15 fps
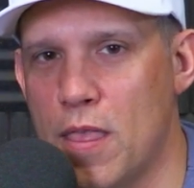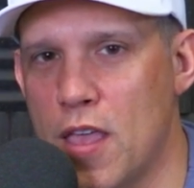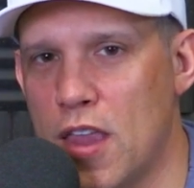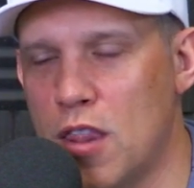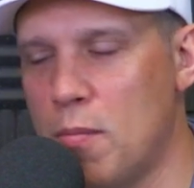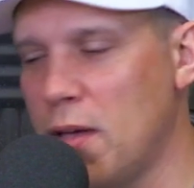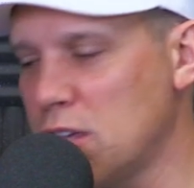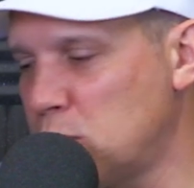
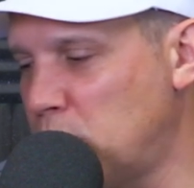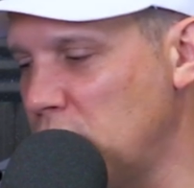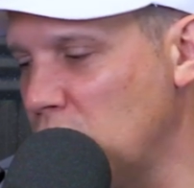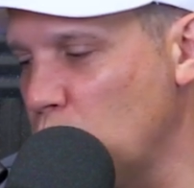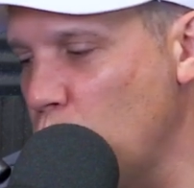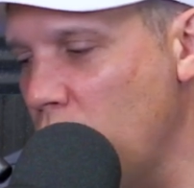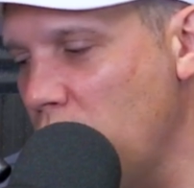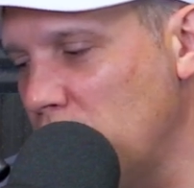And the best
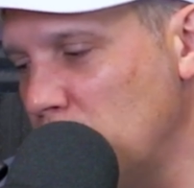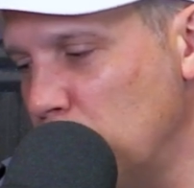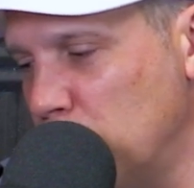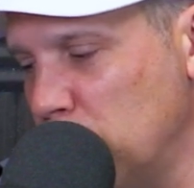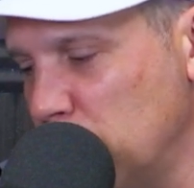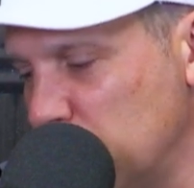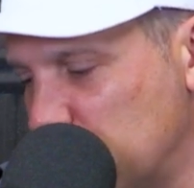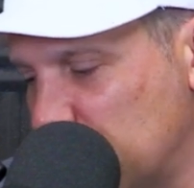beer, wine, and
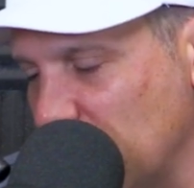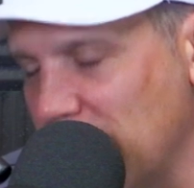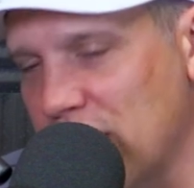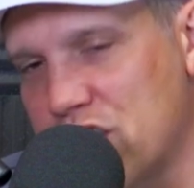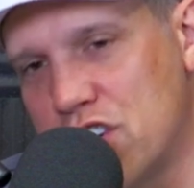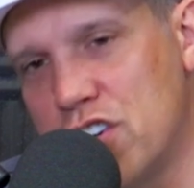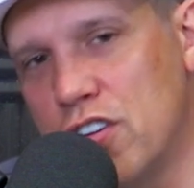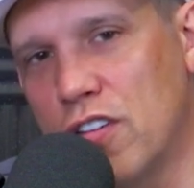booze
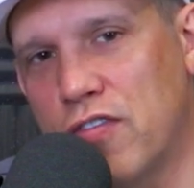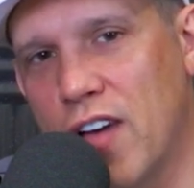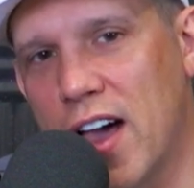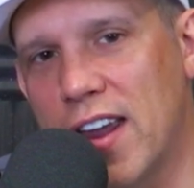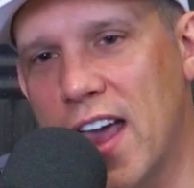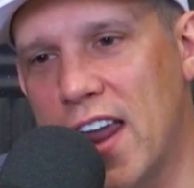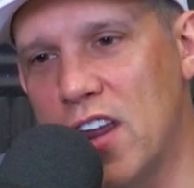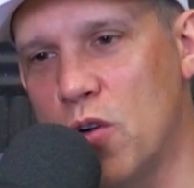selection you'll
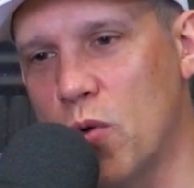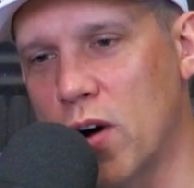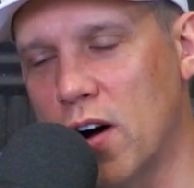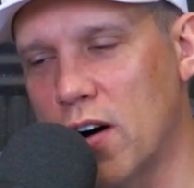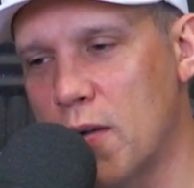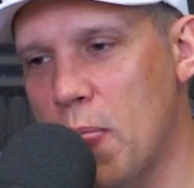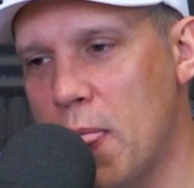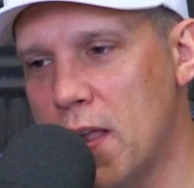find
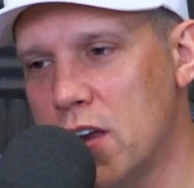anywhere.